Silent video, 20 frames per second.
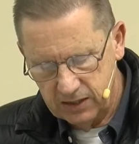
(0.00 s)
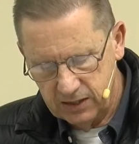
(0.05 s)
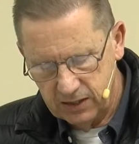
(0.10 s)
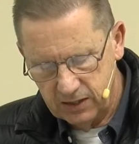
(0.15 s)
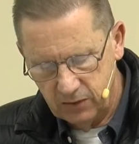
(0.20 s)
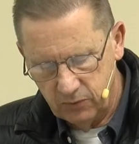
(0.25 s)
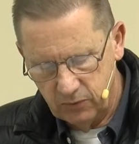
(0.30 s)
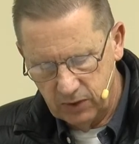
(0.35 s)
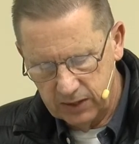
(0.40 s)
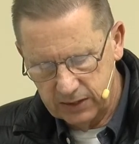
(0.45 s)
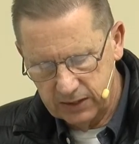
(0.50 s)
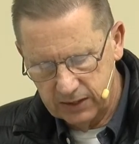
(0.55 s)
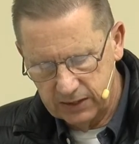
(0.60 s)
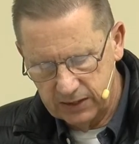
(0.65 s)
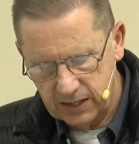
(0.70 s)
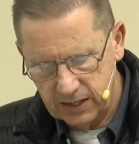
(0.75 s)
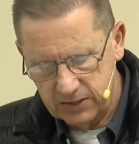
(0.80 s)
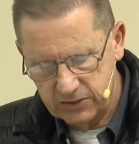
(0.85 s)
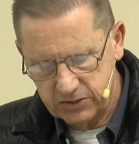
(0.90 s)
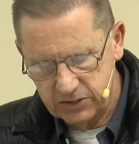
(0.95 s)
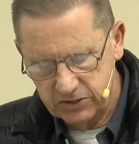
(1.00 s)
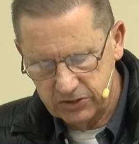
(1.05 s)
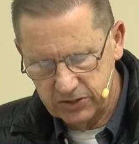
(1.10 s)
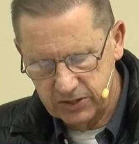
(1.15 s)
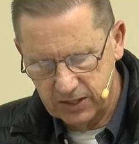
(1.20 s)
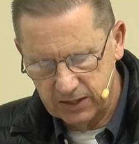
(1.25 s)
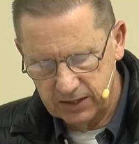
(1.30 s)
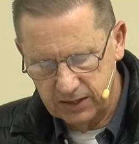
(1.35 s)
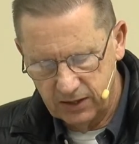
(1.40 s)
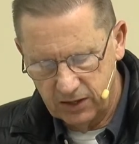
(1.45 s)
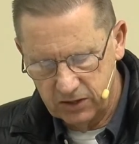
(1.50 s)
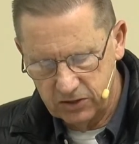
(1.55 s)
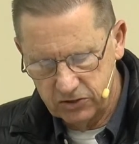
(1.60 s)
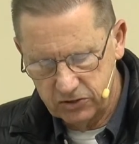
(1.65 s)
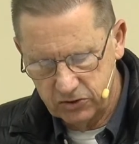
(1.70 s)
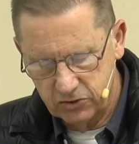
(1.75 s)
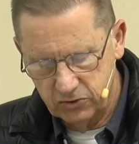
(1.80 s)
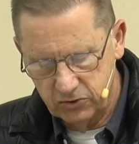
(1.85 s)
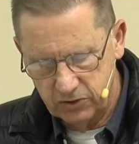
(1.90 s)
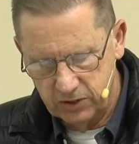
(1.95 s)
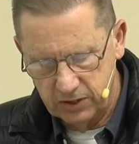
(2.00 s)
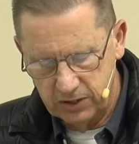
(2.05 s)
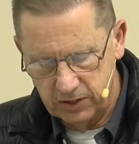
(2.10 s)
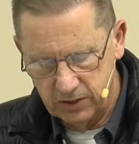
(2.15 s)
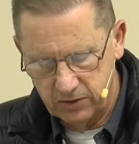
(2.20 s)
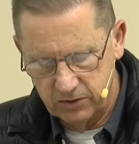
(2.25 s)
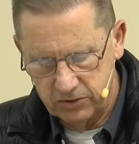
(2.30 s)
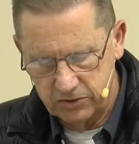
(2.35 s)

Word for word: and he recognizes that God is good here.